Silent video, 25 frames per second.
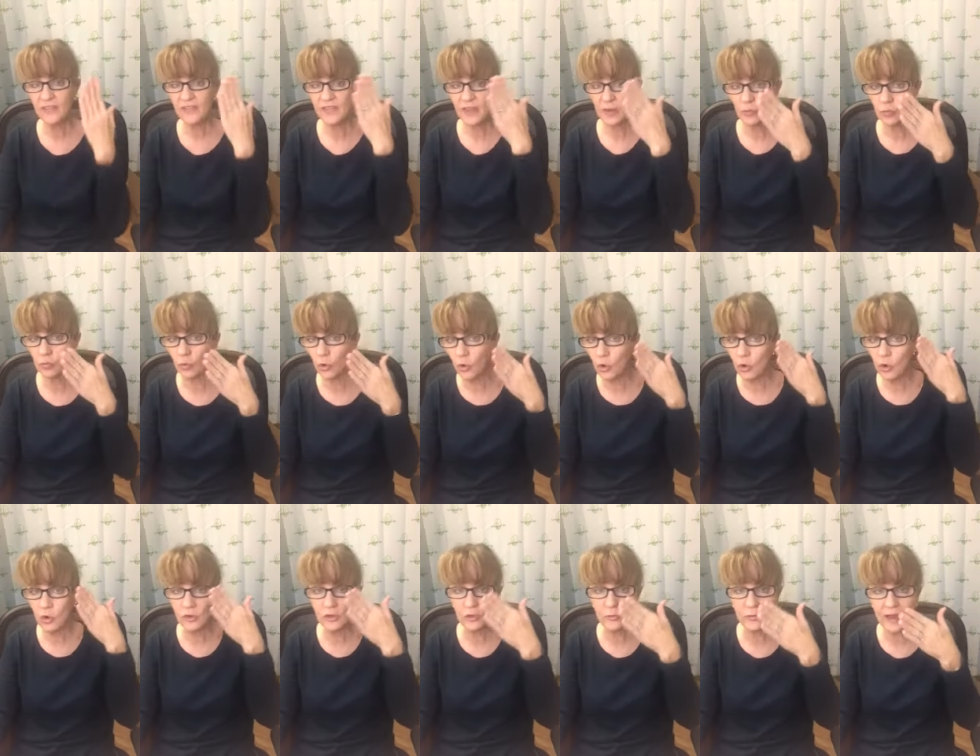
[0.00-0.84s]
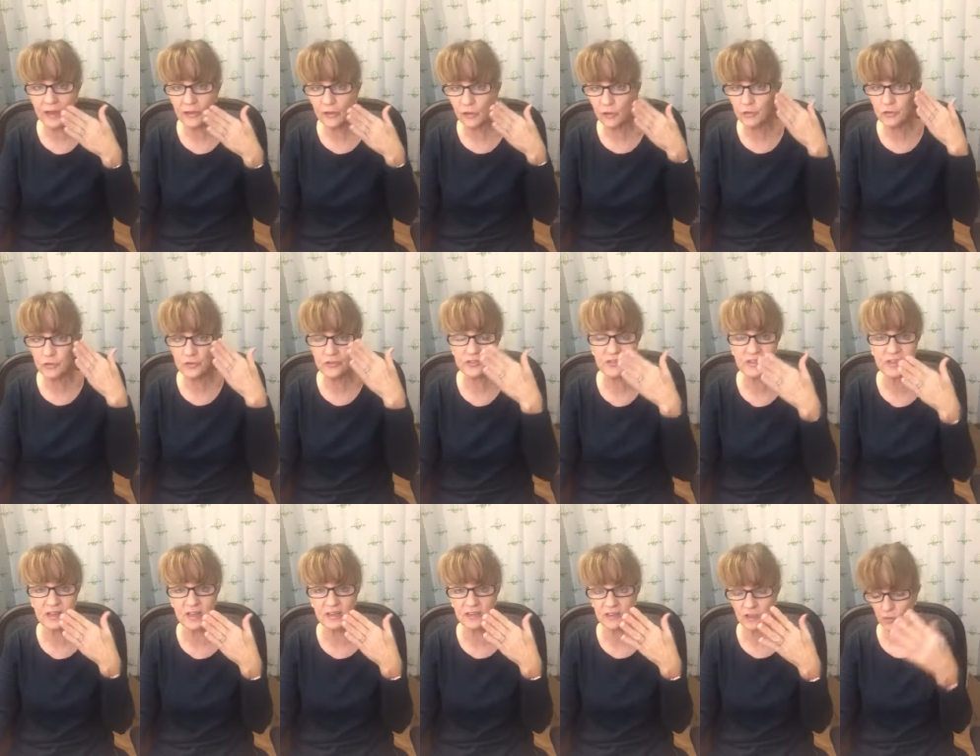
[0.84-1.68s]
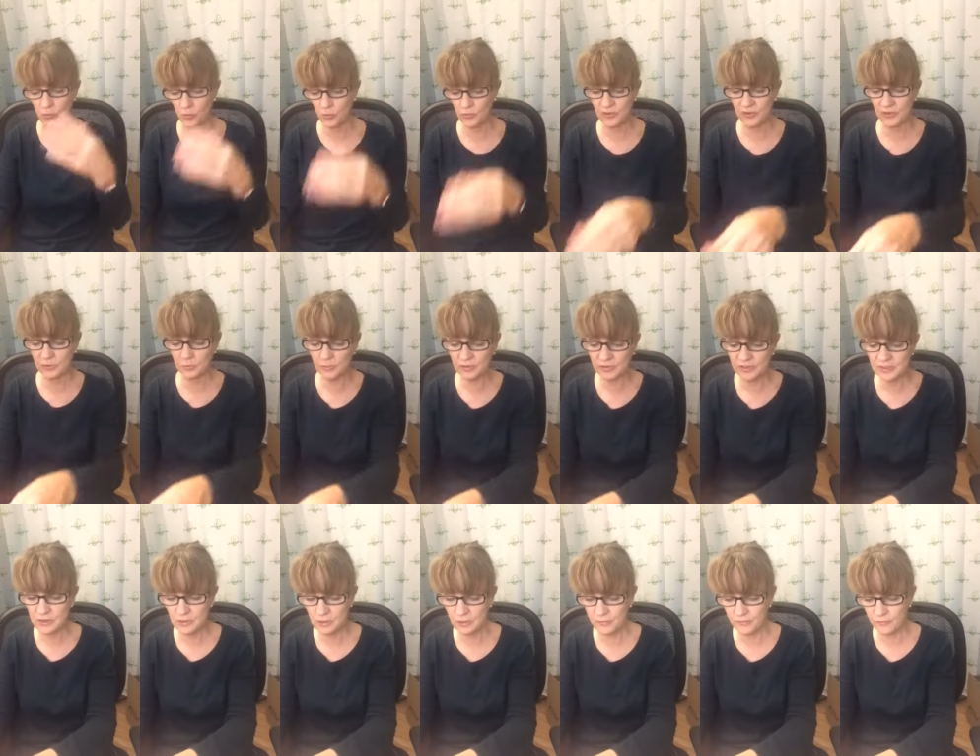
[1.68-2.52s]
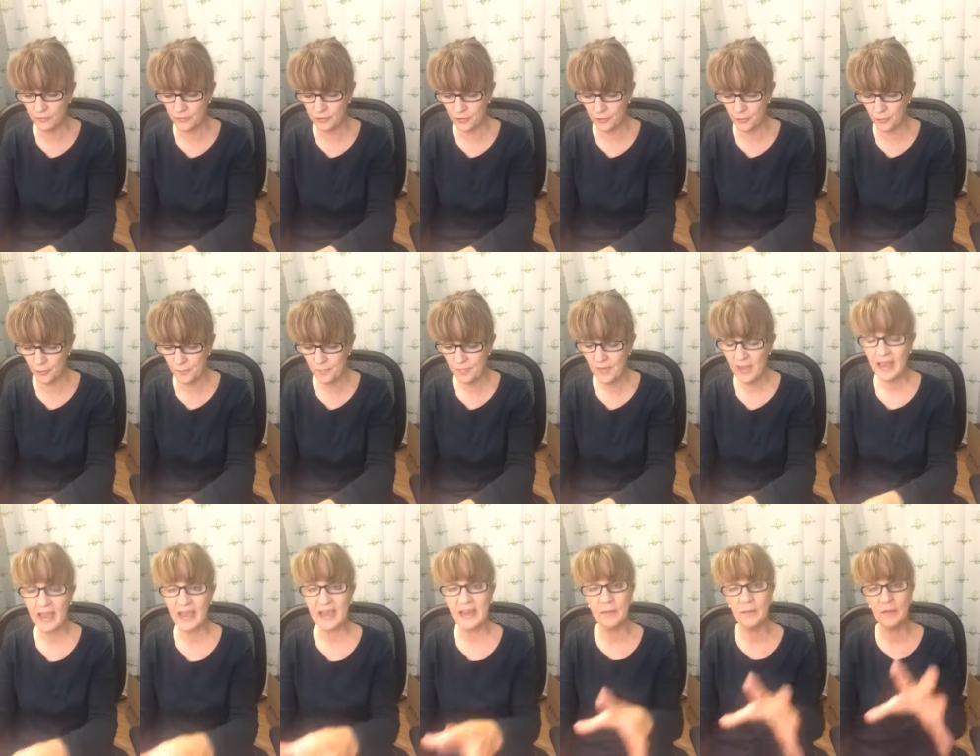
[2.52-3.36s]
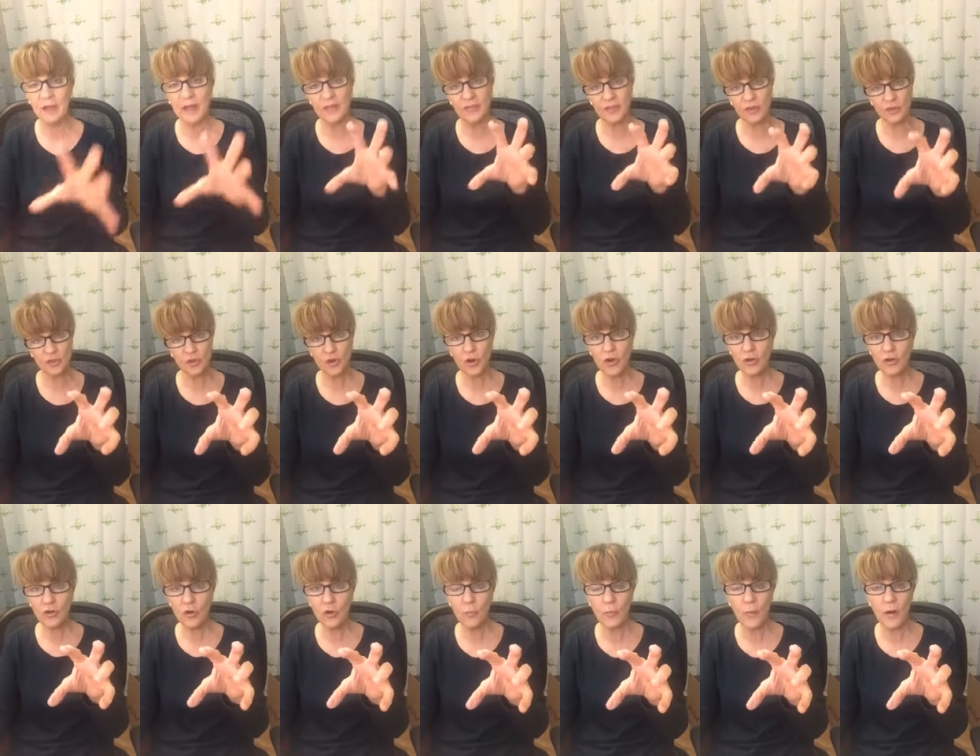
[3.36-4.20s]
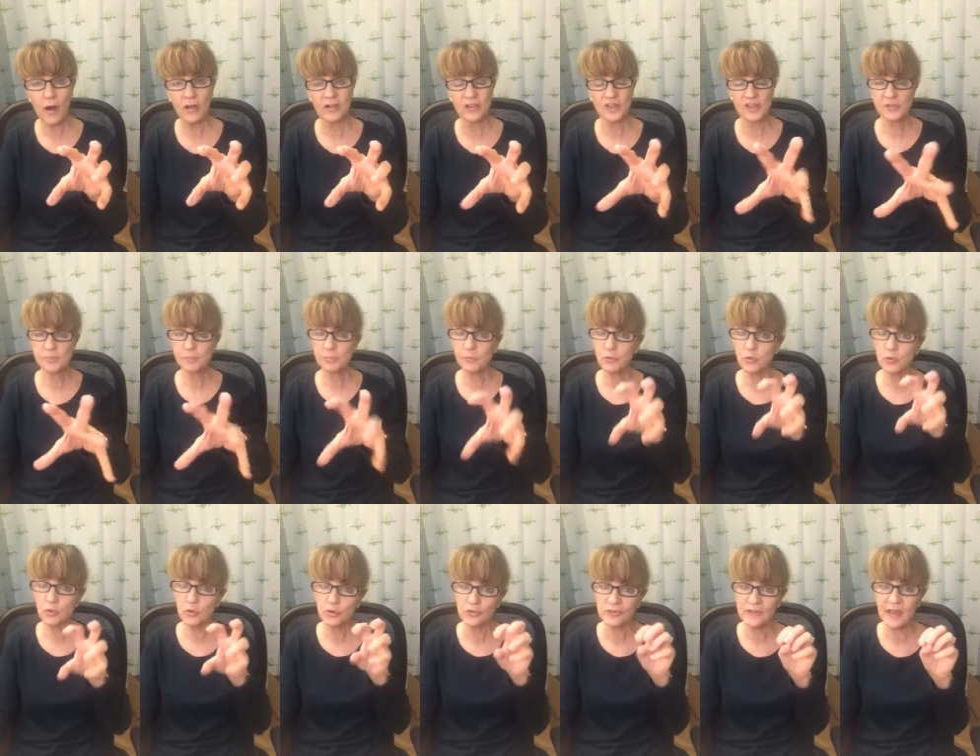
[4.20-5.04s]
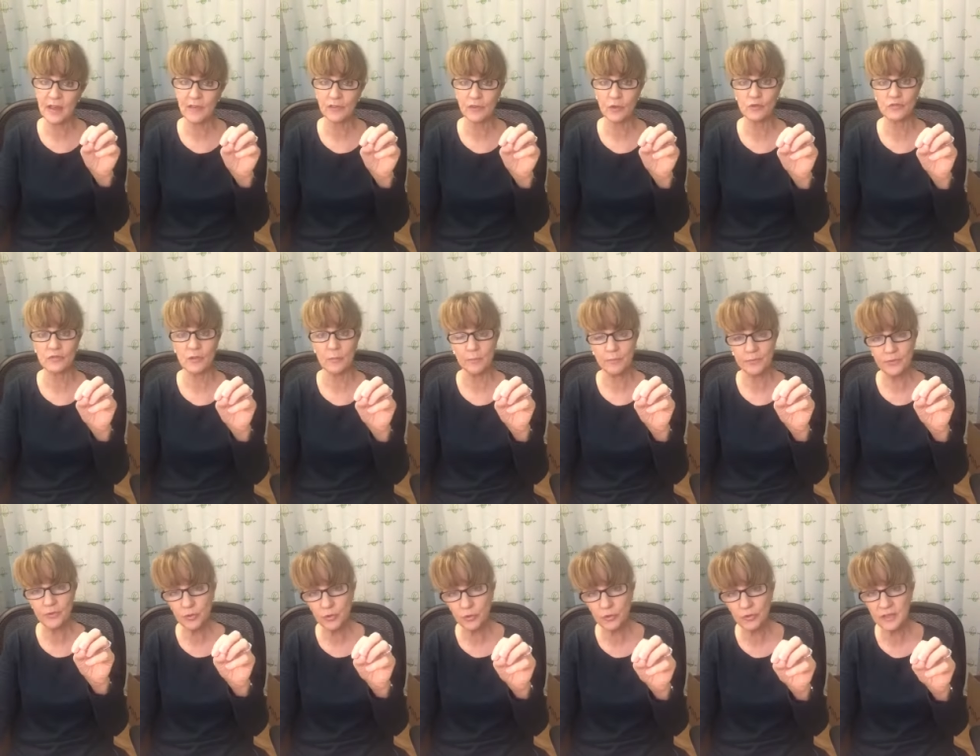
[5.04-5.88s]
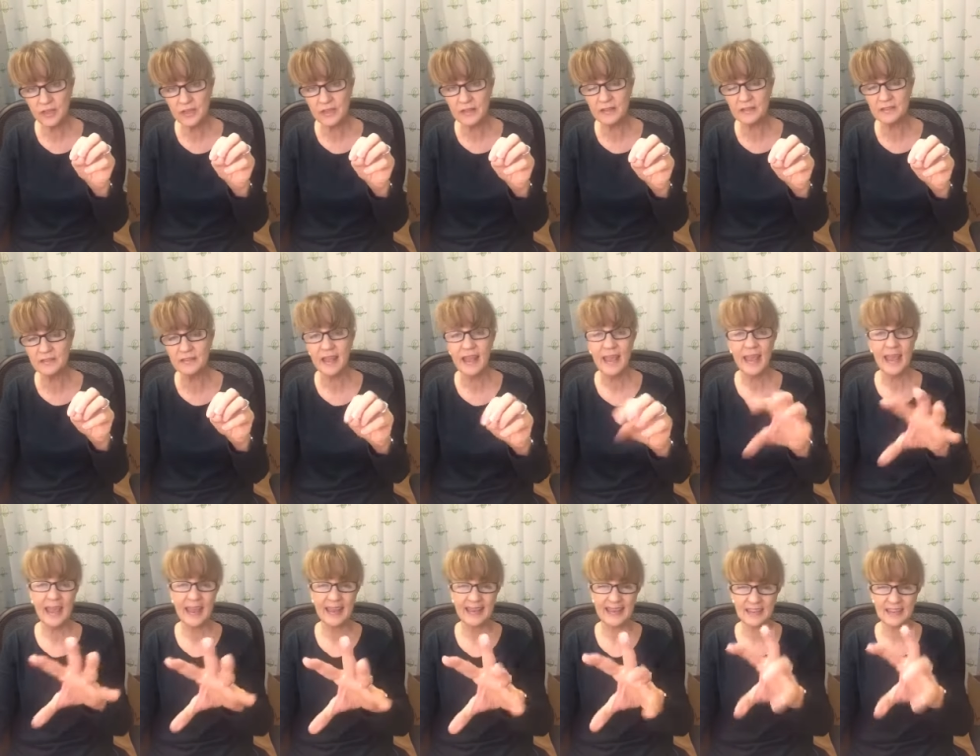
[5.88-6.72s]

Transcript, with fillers: They roll around on your skin. They're really, really good for you. And, and the charcoal polish pulls out those impurities and